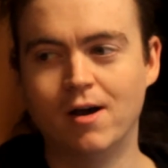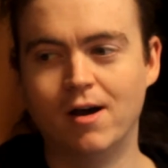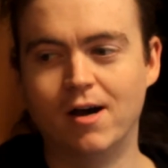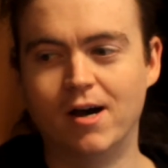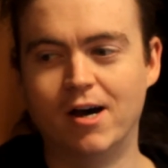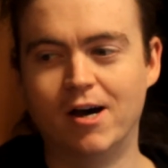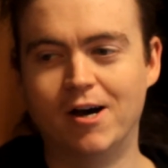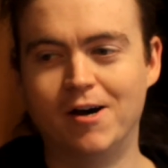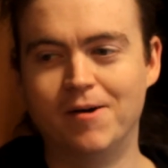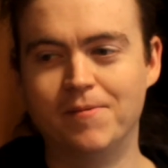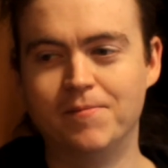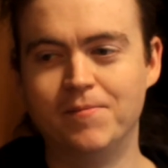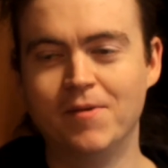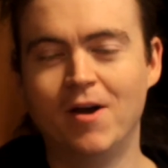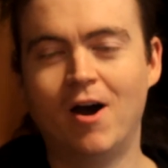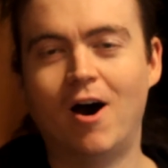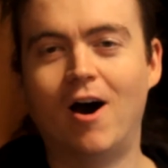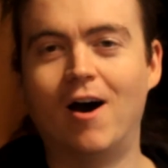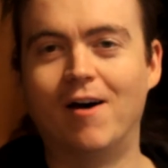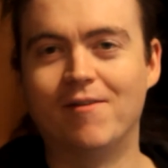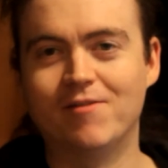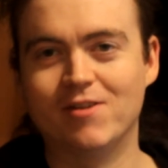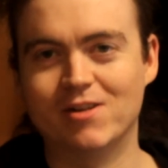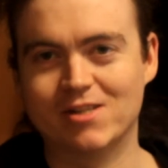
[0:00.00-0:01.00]
Um,
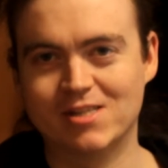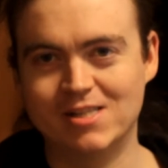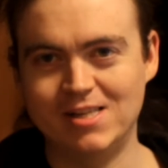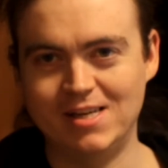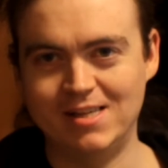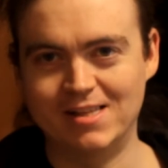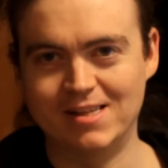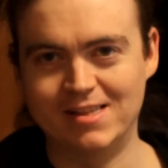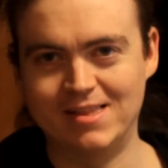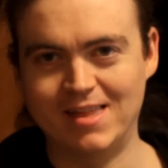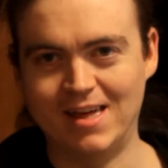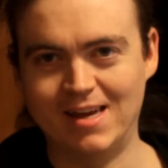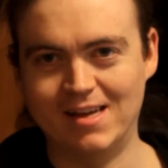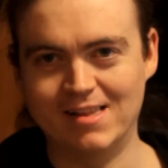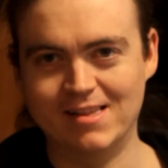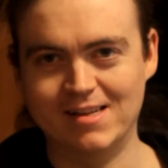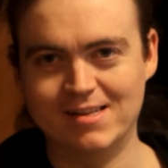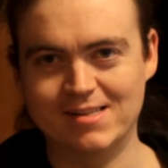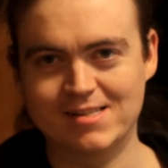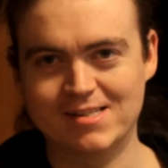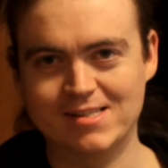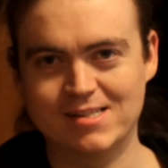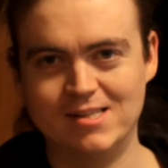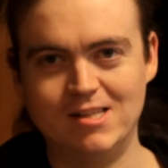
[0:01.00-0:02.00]
obviously, the thing
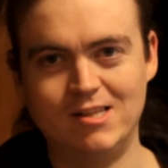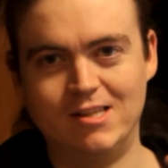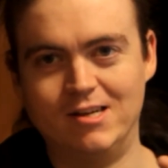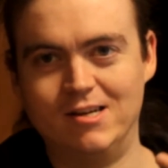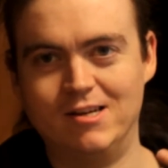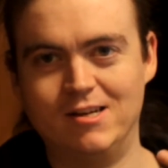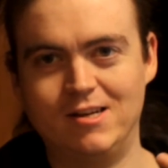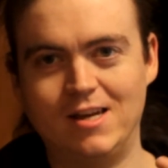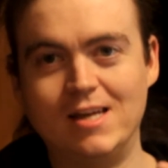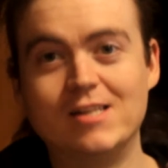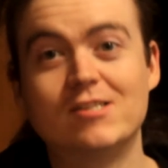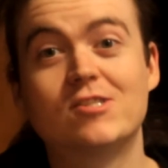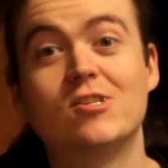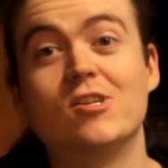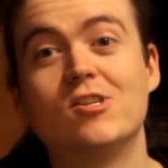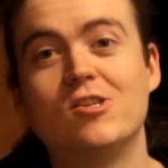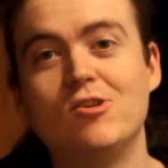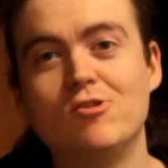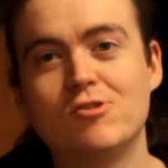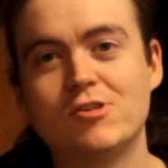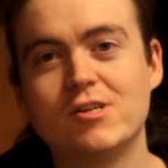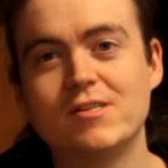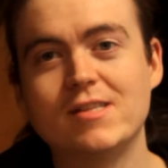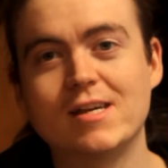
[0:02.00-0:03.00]
that's the
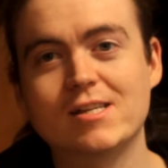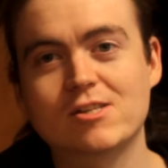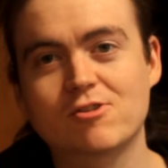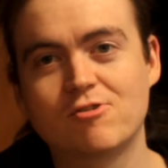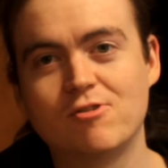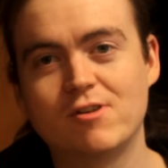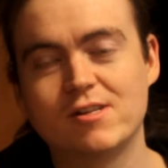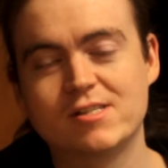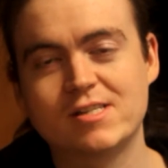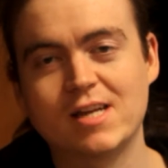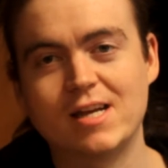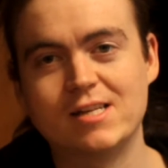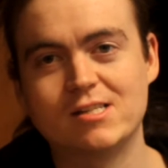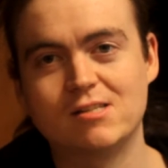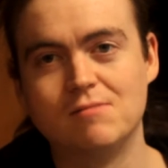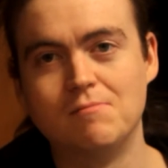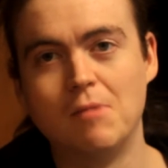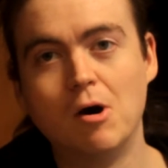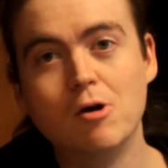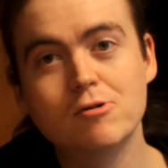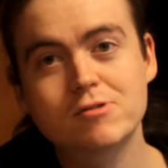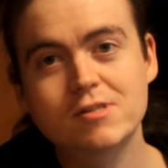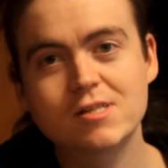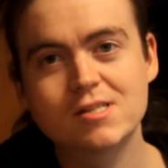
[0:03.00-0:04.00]
institution that's criticized the
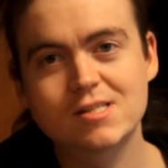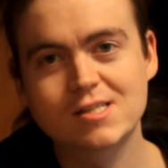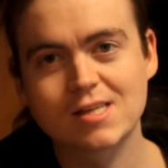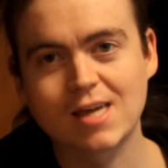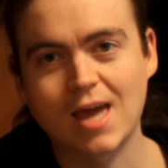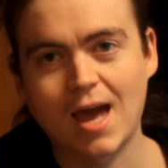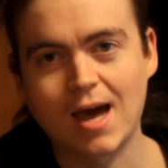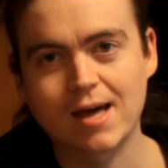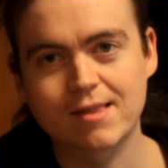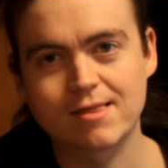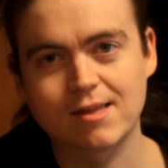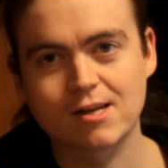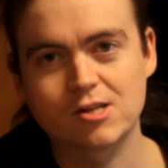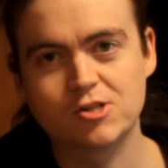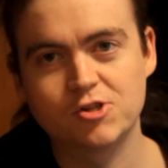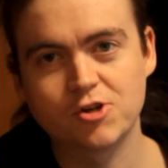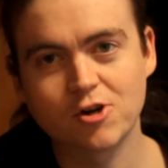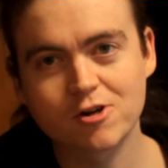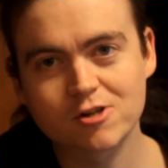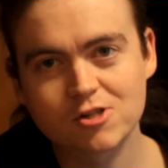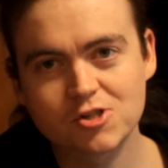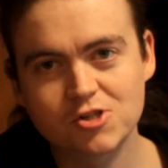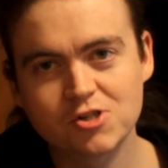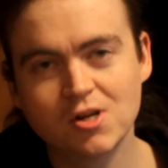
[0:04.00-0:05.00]
most is the Catholic
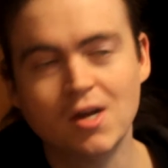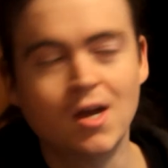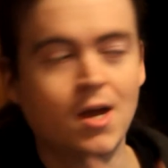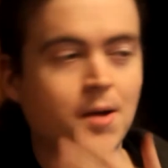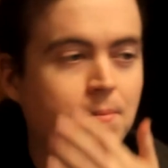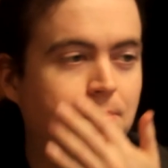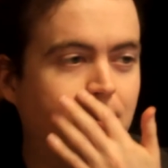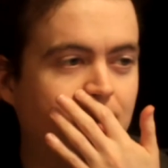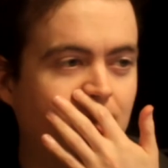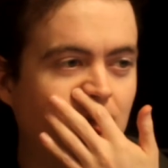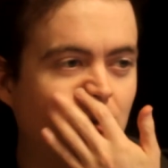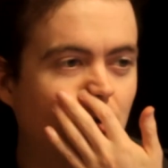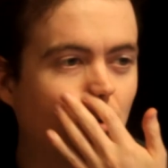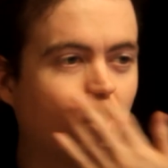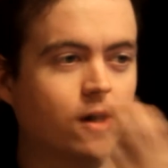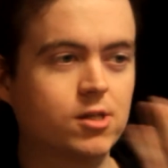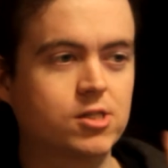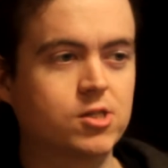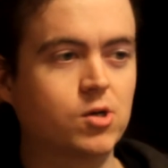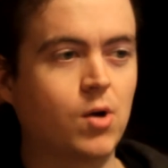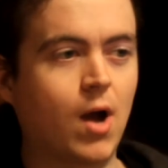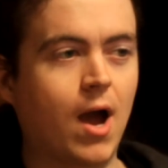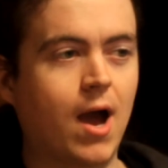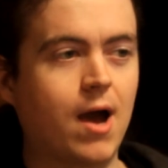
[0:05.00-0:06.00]
Church, but you
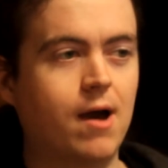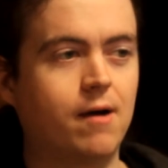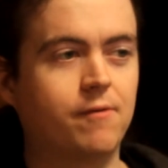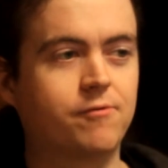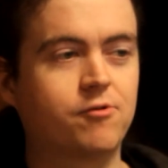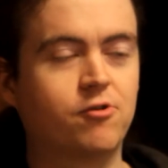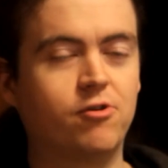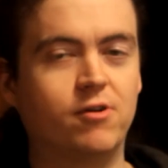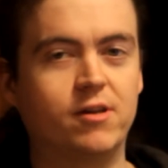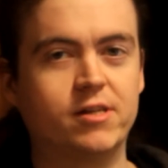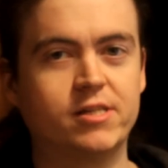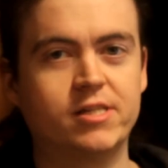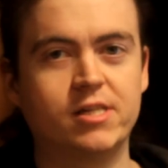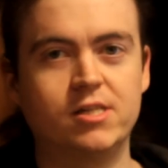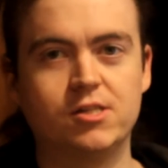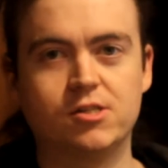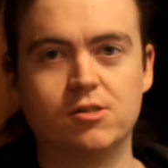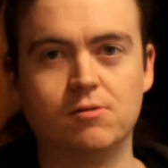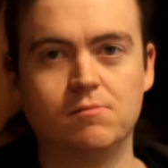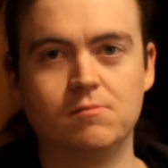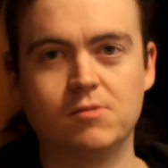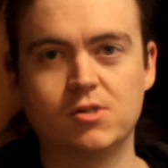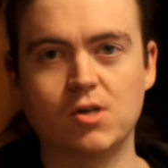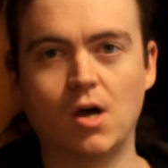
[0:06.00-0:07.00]
also have
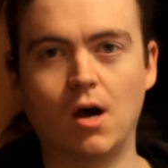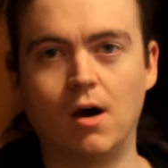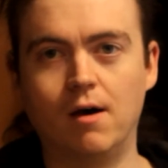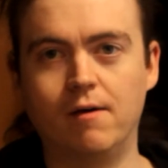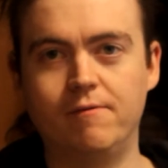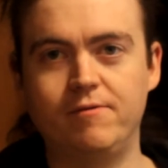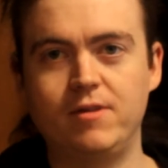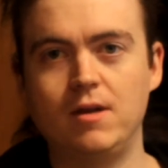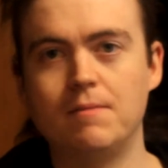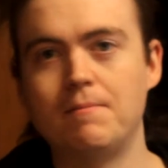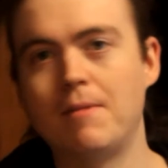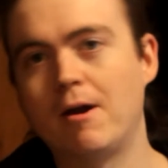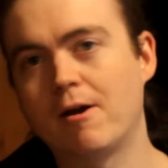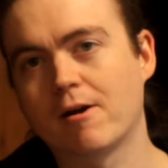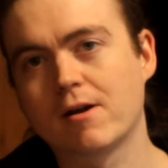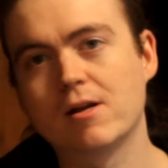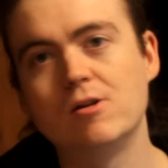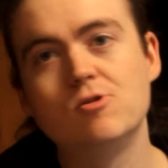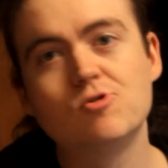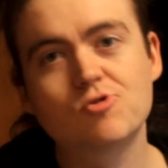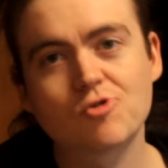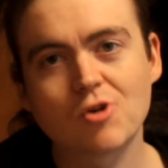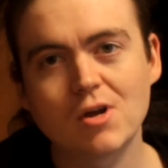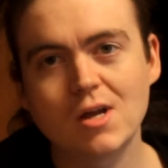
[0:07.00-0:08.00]
criticisms of the
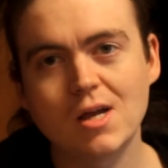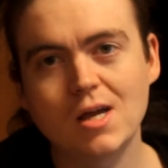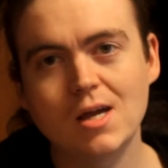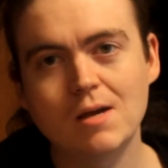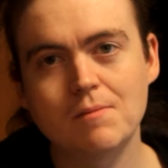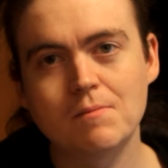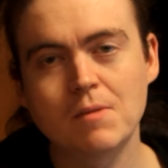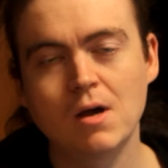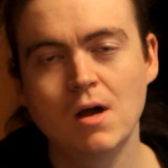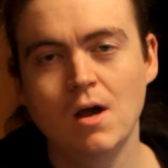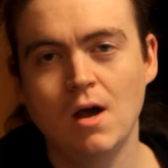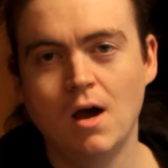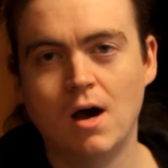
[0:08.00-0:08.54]
American Dream,